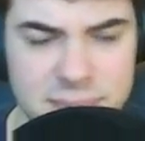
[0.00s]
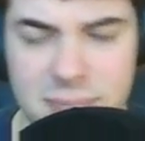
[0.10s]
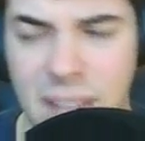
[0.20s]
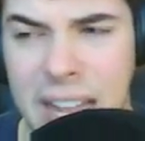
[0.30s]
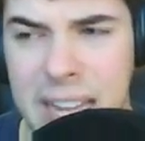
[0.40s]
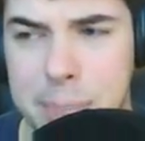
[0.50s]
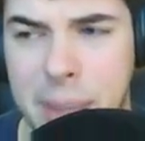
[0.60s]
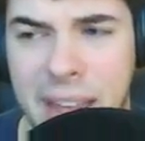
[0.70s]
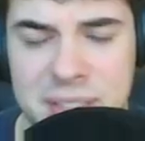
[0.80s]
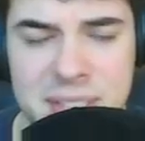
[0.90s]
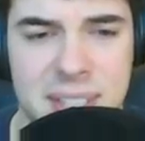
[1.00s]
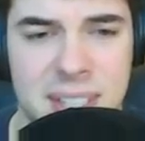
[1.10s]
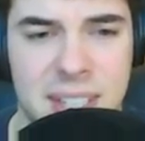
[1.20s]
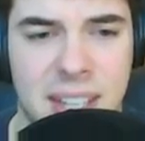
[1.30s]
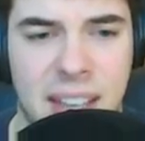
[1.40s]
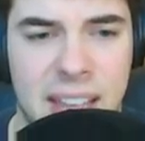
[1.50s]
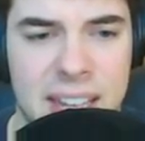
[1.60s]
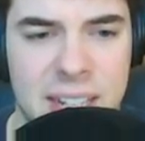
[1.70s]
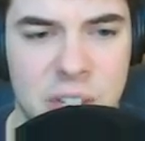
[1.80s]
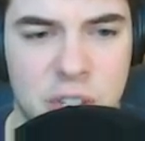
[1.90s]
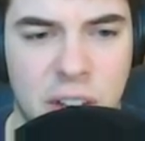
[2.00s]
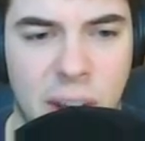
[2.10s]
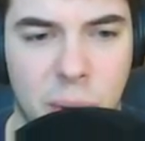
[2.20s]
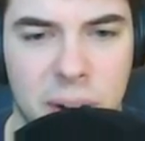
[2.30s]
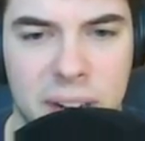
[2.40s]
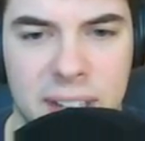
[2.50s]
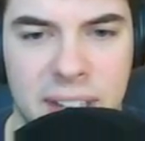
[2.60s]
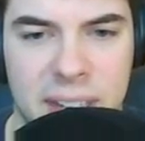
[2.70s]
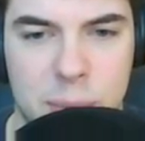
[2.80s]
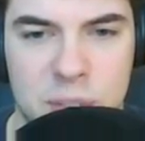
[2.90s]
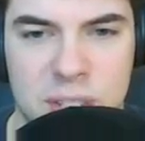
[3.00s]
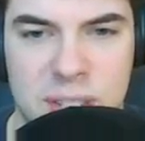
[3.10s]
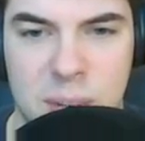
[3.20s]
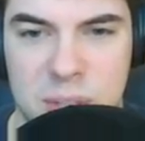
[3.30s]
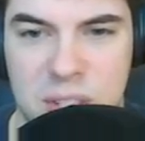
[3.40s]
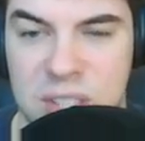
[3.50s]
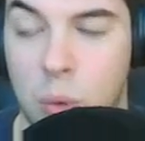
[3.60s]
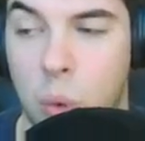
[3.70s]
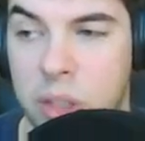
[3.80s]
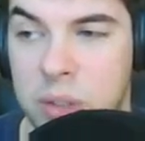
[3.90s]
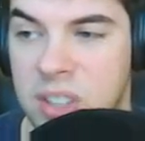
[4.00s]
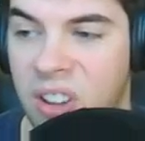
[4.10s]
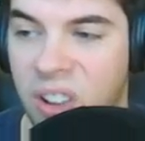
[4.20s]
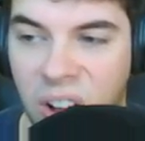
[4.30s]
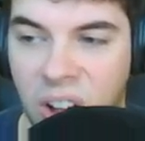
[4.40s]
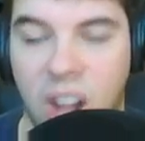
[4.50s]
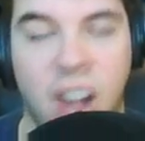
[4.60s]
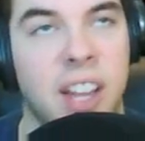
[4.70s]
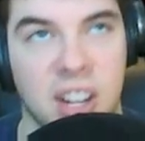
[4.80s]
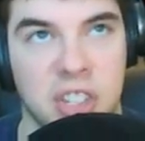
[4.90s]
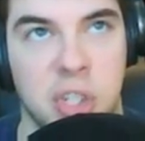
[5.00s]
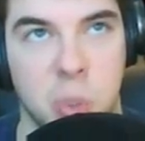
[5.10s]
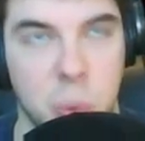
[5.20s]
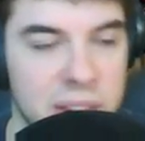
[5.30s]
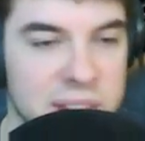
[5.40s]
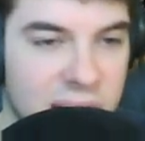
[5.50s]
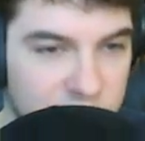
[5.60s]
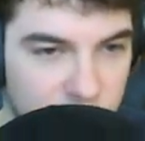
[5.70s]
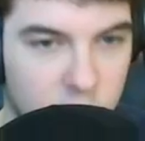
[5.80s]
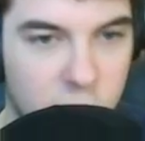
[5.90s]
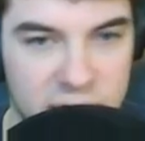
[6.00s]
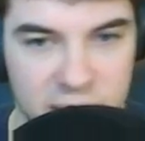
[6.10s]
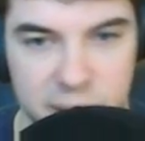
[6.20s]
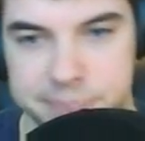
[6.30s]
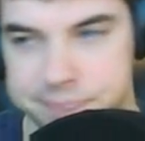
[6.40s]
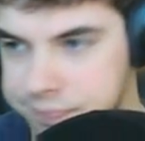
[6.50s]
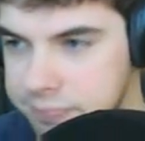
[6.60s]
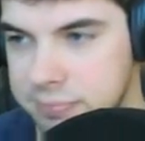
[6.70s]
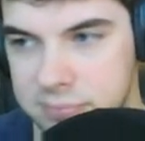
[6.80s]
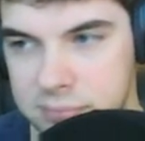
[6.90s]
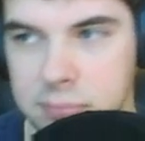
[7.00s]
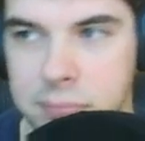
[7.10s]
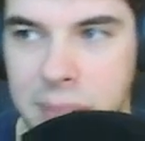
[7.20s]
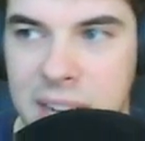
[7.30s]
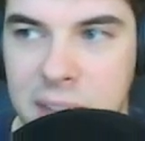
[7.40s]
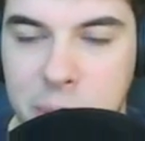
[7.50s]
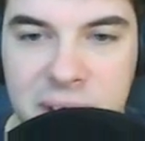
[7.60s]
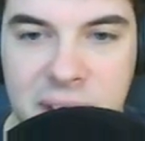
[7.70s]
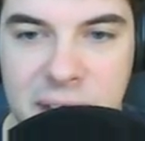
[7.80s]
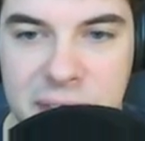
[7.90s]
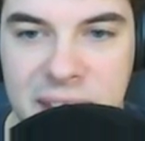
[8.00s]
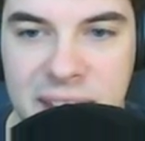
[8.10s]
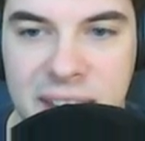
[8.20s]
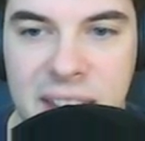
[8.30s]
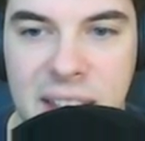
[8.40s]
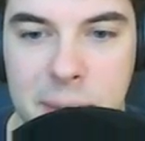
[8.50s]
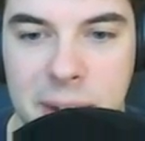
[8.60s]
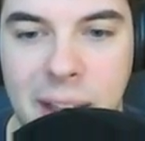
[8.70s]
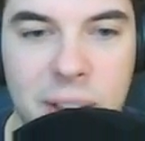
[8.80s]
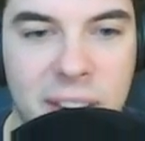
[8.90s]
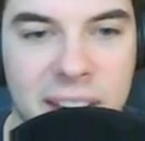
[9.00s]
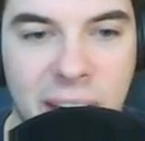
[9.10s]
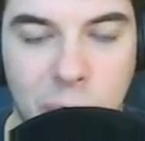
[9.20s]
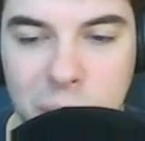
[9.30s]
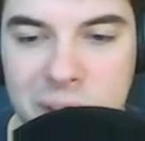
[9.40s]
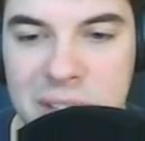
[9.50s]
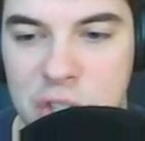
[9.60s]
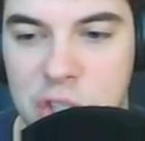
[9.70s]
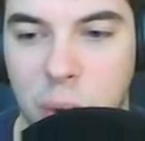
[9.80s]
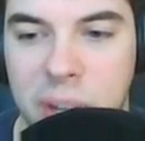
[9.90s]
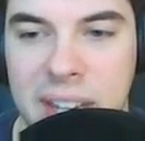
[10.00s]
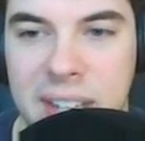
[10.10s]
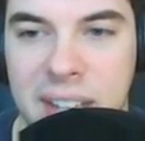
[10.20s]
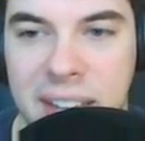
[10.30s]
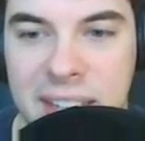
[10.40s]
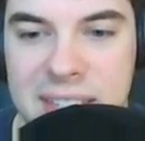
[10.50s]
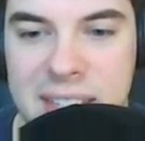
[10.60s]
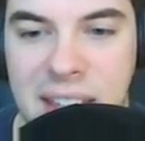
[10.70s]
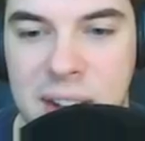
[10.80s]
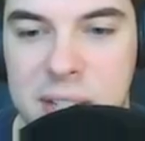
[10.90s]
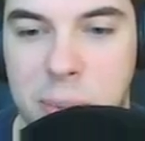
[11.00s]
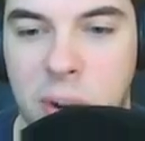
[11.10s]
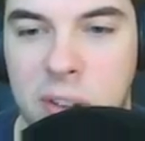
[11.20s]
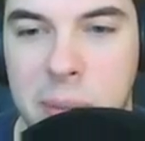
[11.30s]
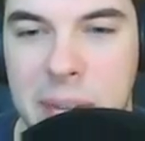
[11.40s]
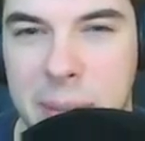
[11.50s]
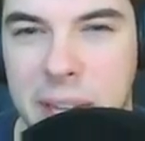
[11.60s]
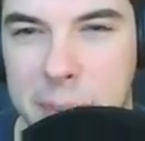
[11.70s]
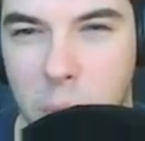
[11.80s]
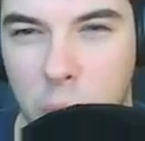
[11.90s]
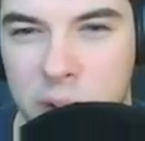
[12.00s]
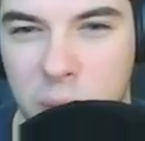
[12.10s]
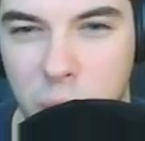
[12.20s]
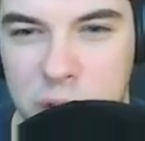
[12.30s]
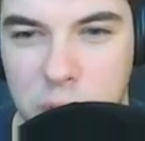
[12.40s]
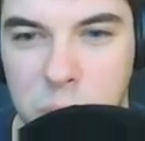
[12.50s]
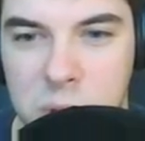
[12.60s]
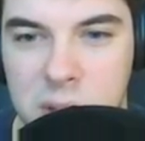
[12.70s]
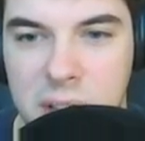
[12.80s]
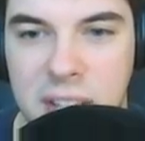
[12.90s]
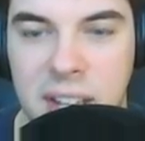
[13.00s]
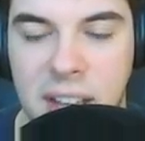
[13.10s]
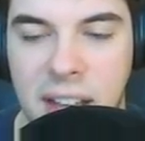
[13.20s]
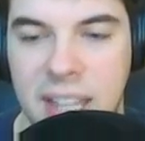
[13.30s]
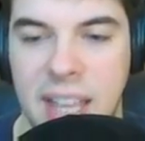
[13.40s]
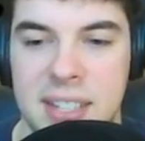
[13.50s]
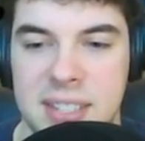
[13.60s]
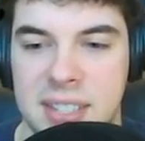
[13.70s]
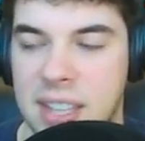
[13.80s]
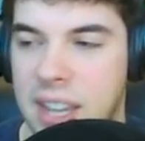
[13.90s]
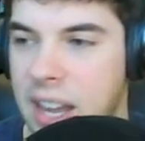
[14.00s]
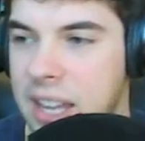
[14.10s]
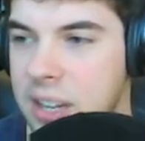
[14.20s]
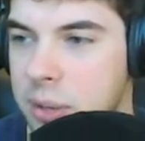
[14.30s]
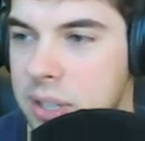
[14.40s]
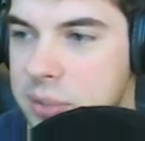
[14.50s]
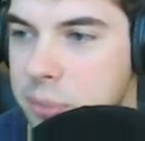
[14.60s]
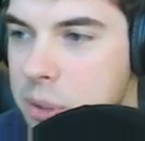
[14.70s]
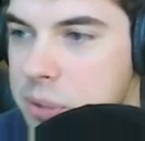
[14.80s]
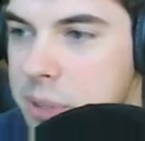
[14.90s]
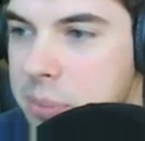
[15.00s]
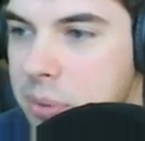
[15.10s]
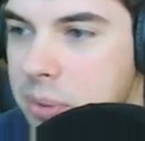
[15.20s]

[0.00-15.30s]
I hate baths. I hated showering. Like it was just one of those, I gotta do this after I wake up, pain in the butt kind of thing. But now I really enjoy it. Like it's part of my like morning ritual, I guess. And I know it is for most people.